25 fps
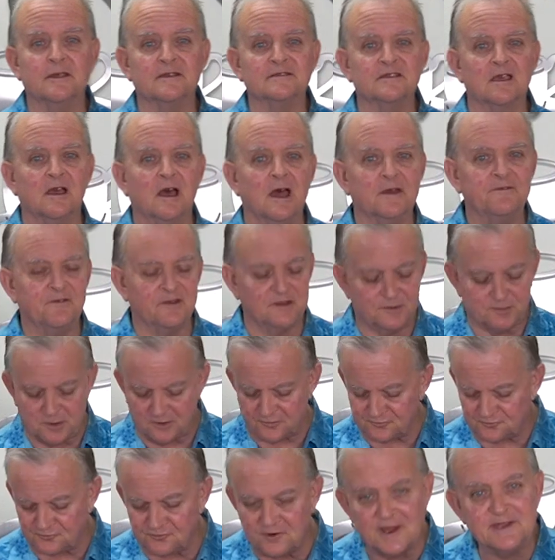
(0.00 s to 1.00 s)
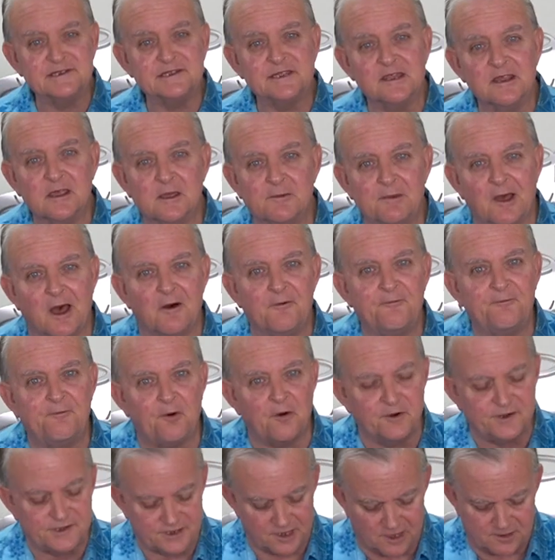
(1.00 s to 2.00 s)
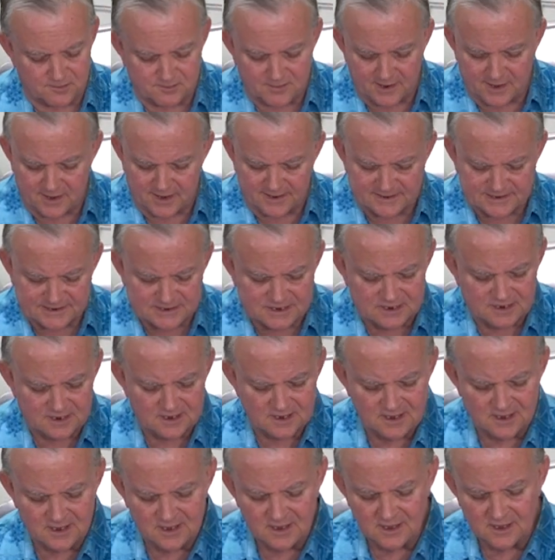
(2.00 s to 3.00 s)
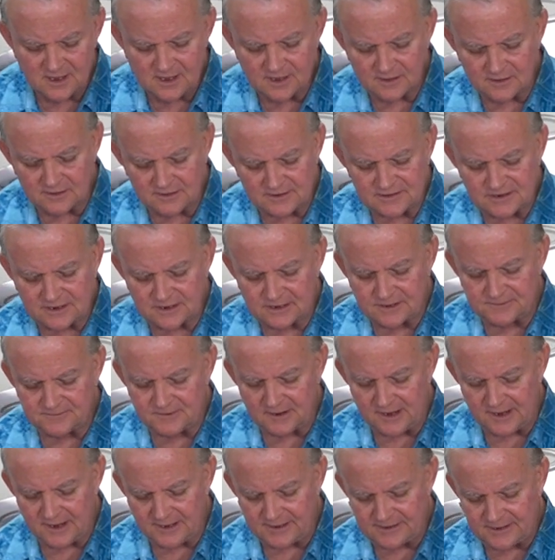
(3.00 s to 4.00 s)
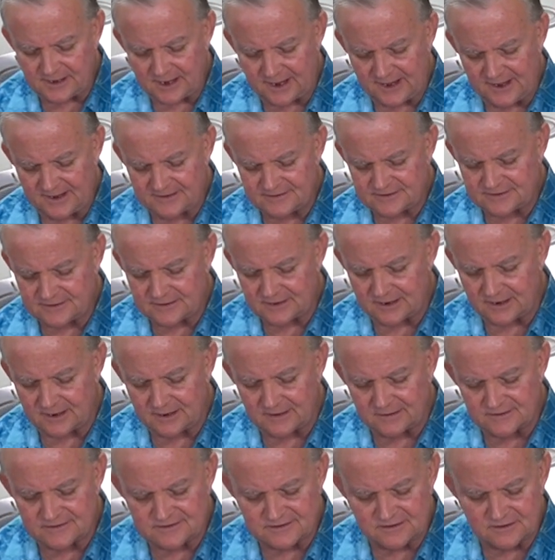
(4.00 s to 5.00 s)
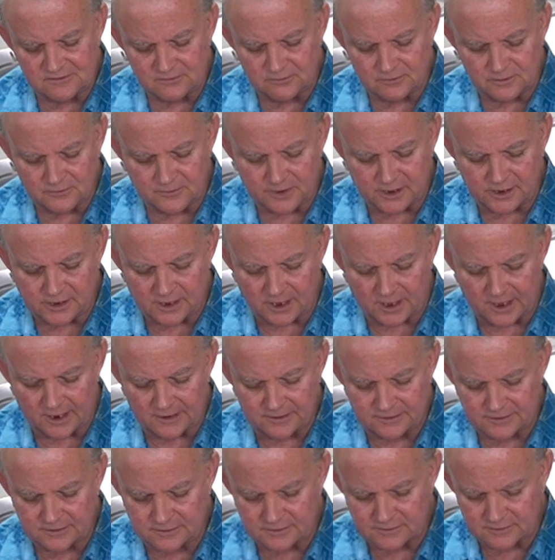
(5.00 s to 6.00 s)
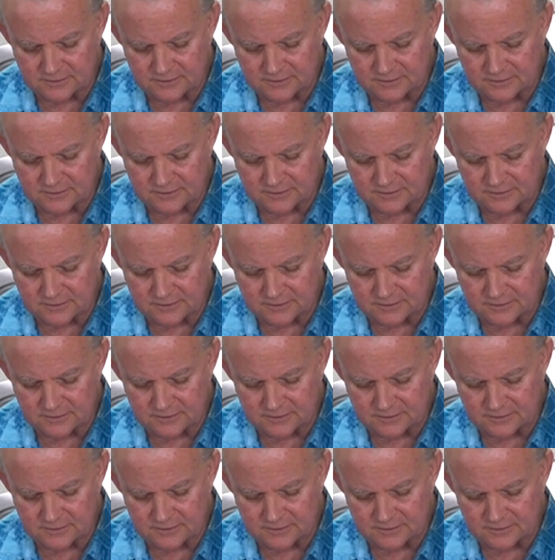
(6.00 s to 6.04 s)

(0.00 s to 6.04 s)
this coffee's been resting about 14 minutes. Let's give it a taste and see what we got.